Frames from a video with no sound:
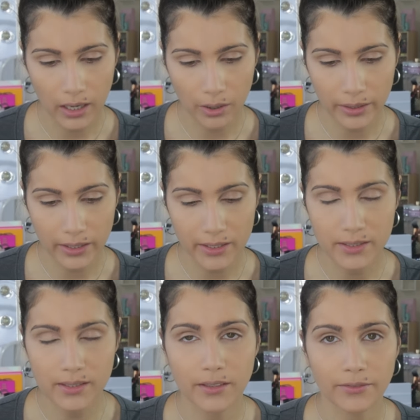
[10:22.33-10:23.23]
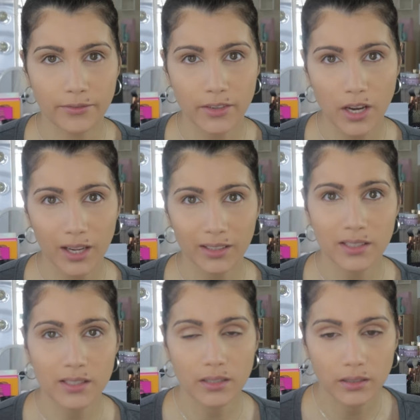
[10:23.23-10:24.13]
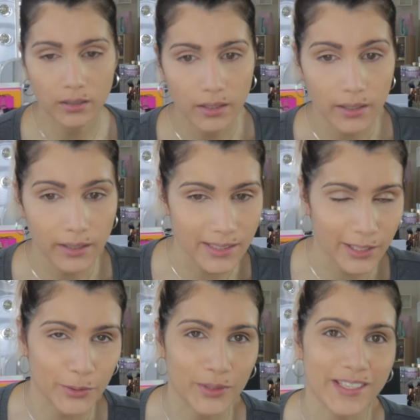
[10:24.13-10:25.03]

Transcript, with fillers: how it is. If not, because I do